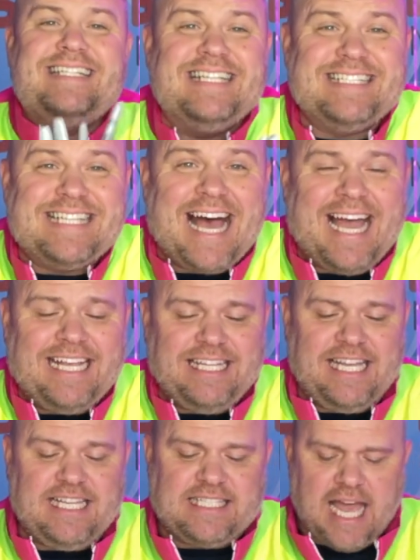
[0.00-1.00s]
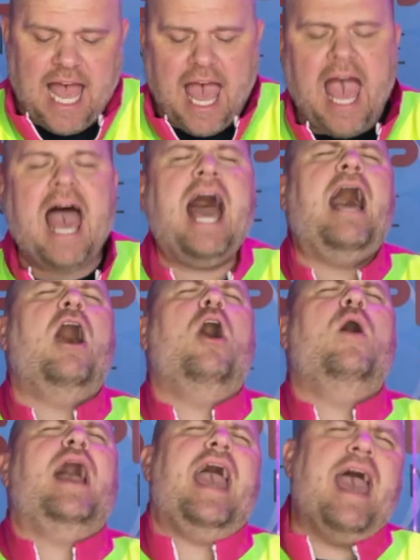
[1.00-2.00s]
design these
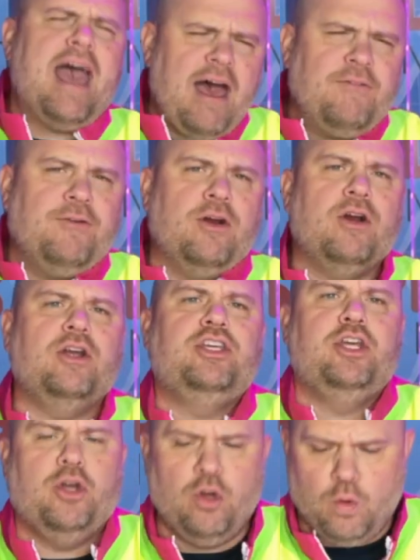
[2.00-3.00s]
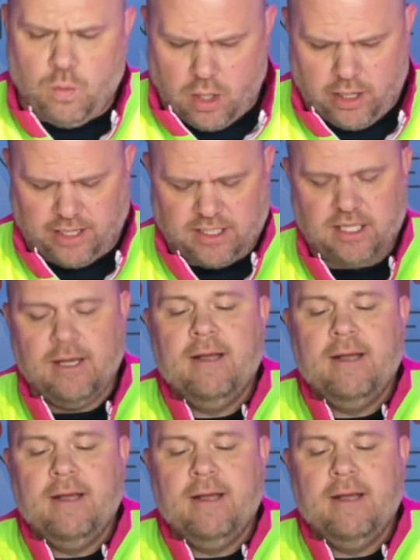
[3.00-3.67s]
however you want.